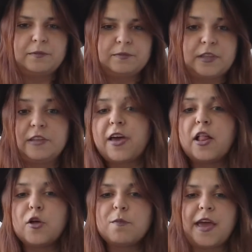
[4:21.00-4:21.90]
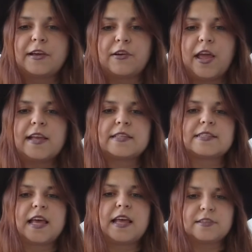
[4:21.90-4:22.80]
developed by Grace
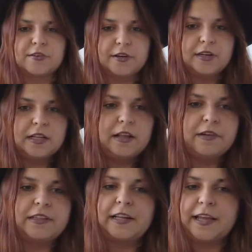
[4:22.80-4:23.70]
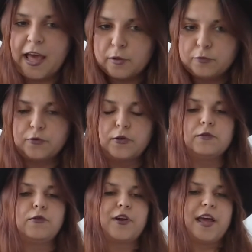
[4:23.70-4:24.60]
Center, that are helpful
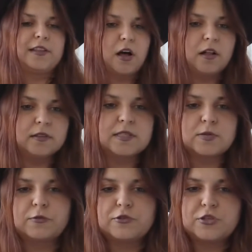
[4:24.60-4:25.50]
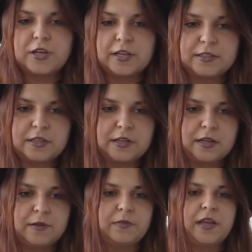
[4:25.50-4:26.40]
for adults
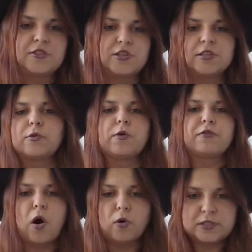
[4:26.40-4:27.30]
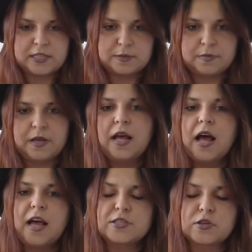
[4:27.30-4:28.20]
and children with autism. A
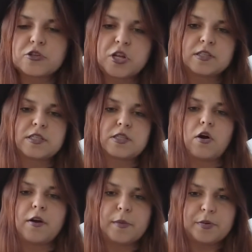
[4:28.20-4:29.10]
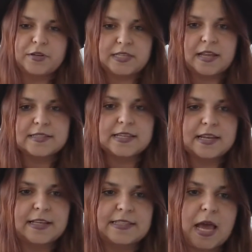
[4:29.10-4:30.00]
social story presents an
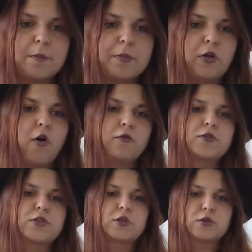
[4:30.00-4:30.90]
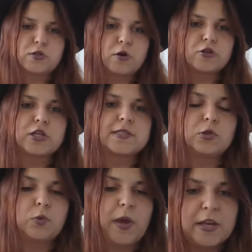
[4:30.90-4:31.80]
example of a social
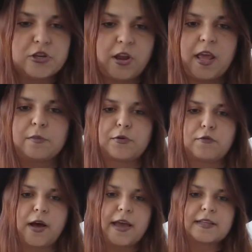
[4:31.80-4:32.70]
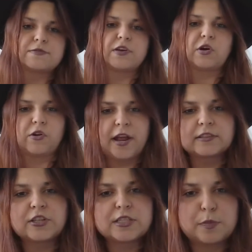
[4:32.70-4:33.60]
situation and provides the correct
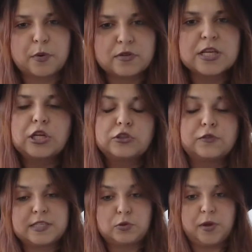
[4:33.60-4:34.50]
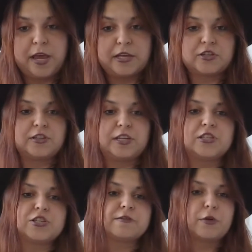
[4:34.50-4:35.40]
response to the situation,
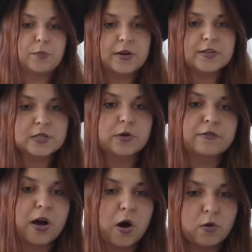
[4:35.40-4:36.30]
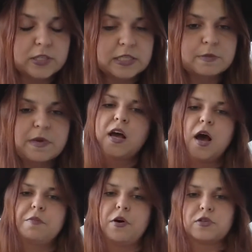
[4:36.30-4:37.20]
teaching the person with autism
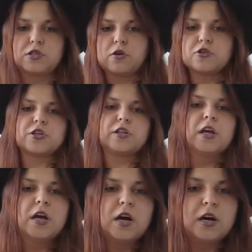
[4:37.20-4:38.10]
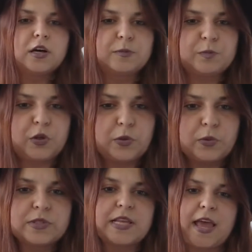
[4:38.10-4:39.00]
about social
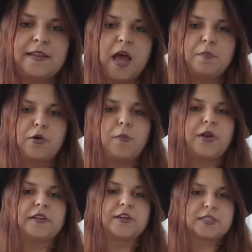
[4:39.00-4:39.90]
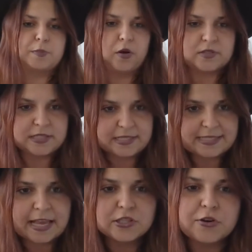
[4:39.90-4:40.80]
cues and appropriate responses.
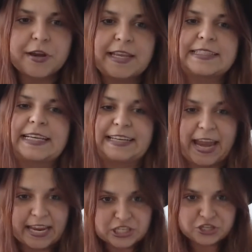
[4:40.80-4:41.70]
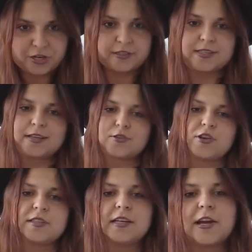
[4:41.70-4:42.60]
Sensory
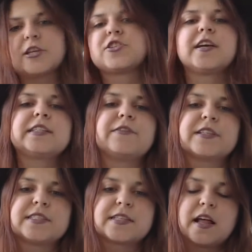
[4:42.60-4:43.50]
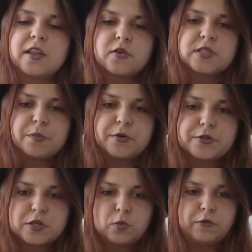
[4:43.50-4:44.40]
integration activities allows a
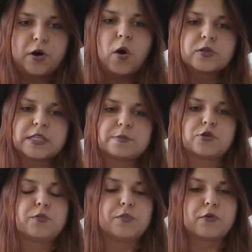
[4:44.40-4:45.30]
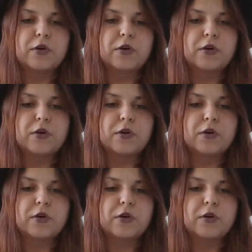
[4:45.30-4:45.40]
person with autism to improve